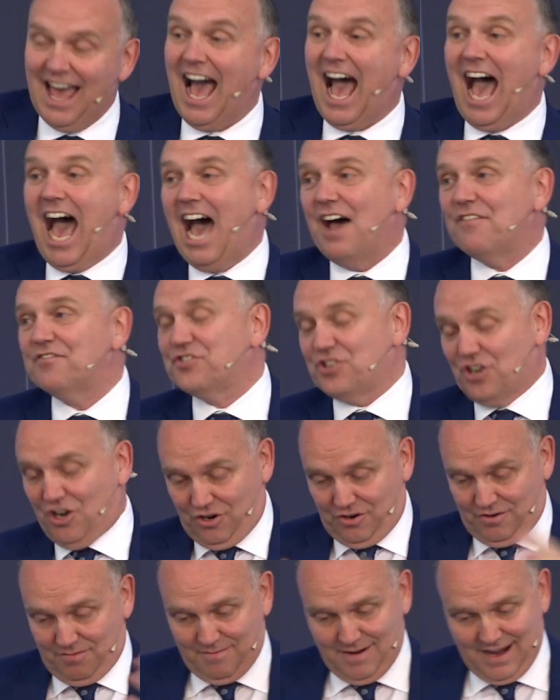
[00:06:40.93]

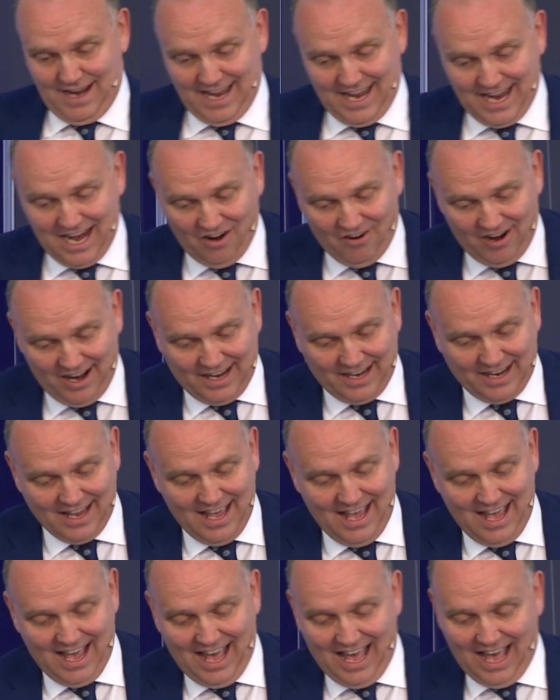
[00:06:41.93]
After hearing
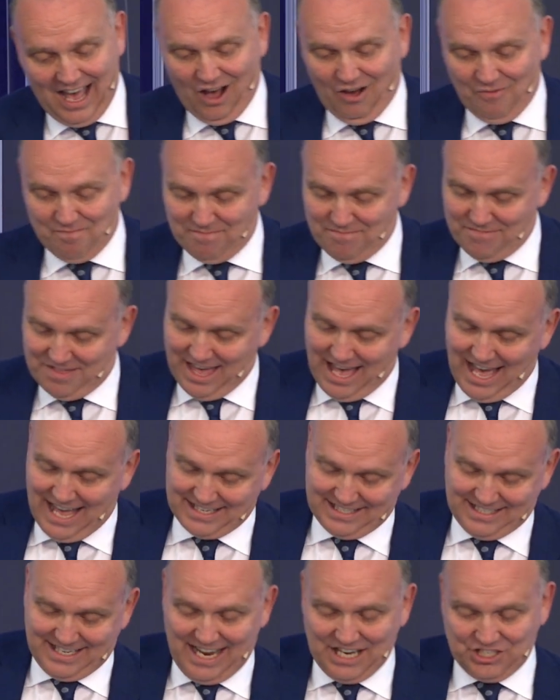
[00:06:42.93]

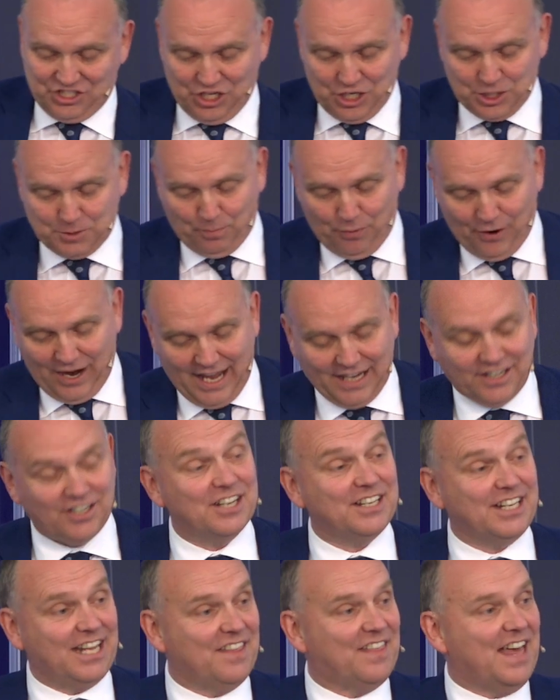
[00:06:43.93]
that she's
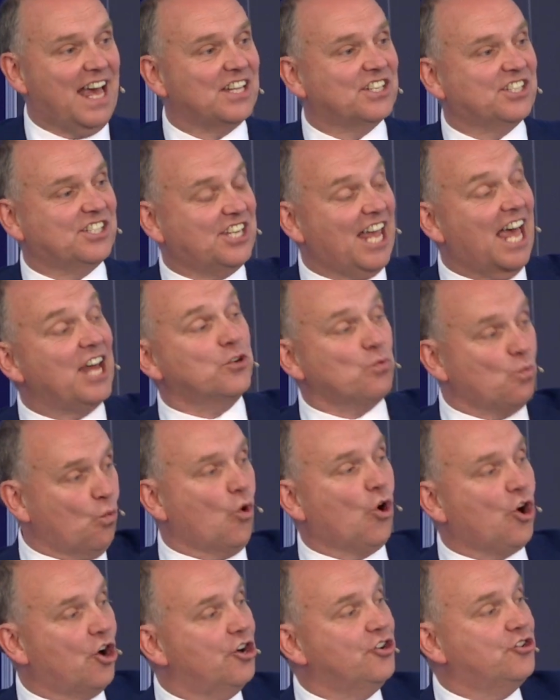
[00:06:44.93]
pregnant, he then sent
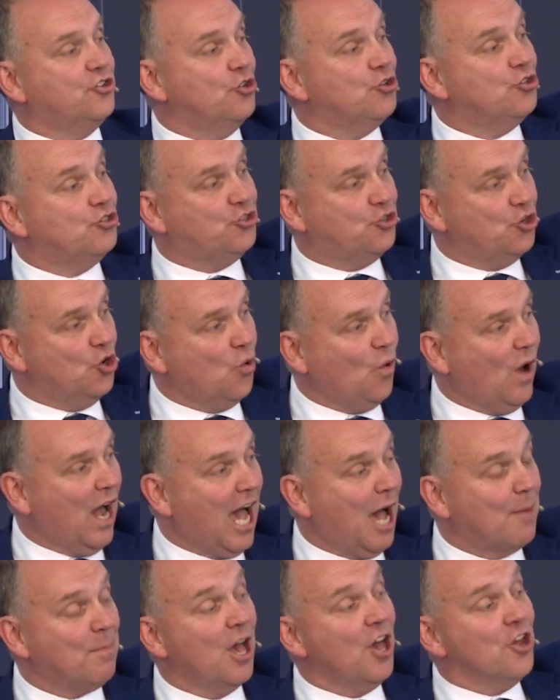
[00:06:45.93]
word to
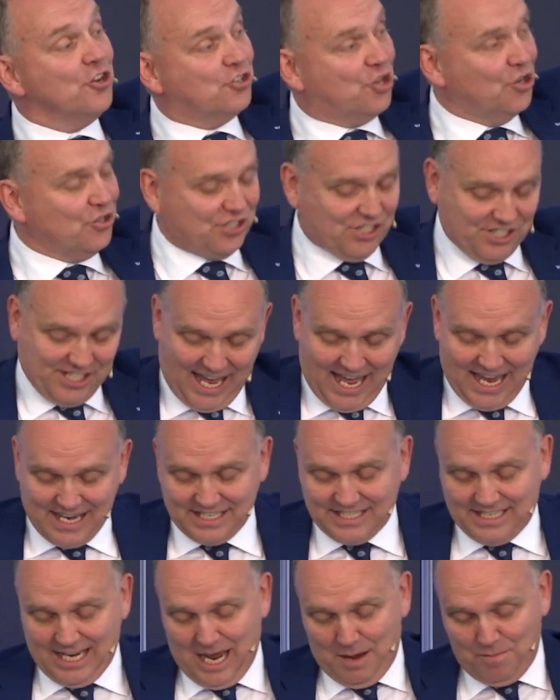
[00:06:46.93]
Joab to
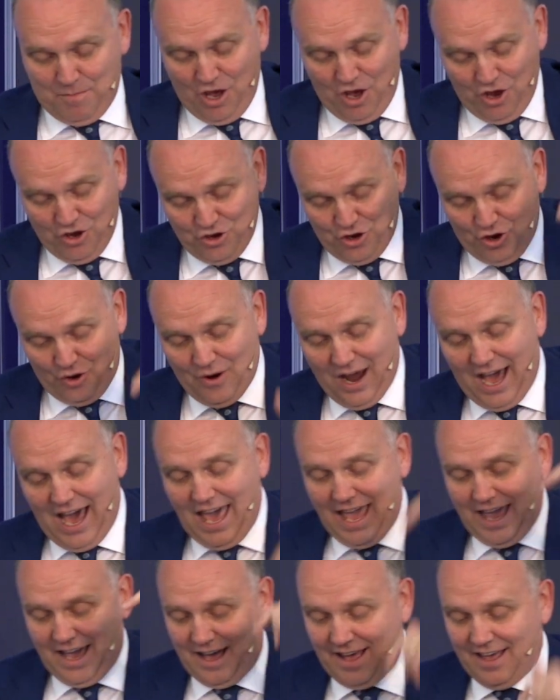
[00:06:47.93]
send him
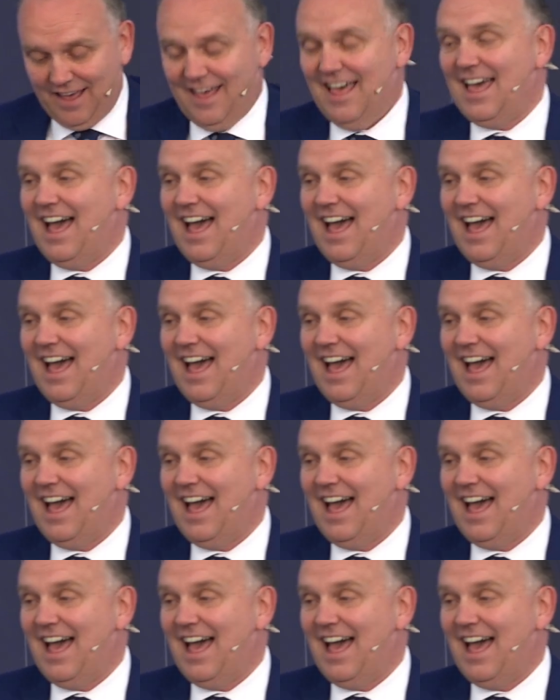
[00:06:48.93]
Uriah.